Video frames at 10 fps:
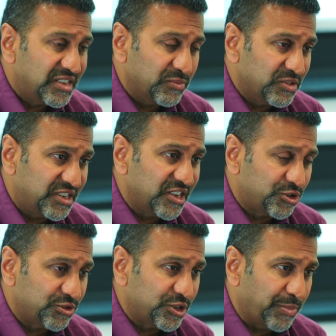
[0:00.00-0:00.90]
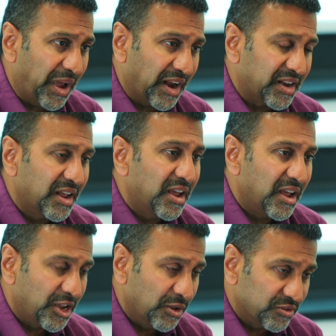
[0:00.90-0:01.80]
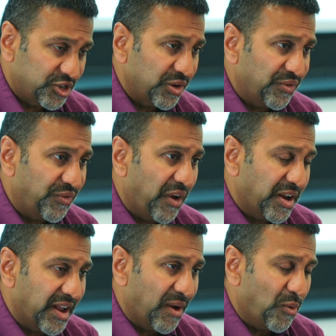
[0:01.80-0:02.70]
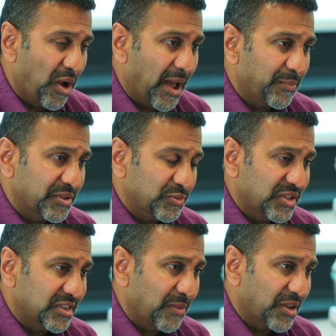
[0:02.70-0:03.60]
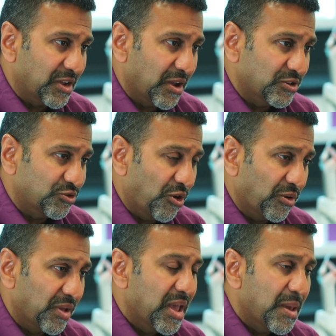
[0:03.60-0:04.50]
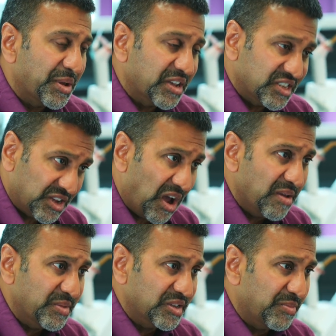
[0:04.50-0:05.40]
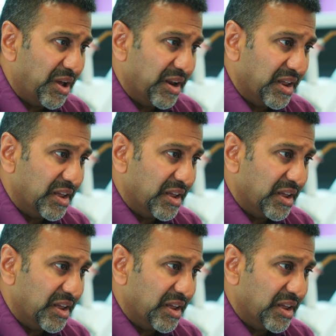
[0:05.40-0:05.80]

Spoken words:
it with disrespect, you'll soon find out what happens when something goes wrong, because time is money.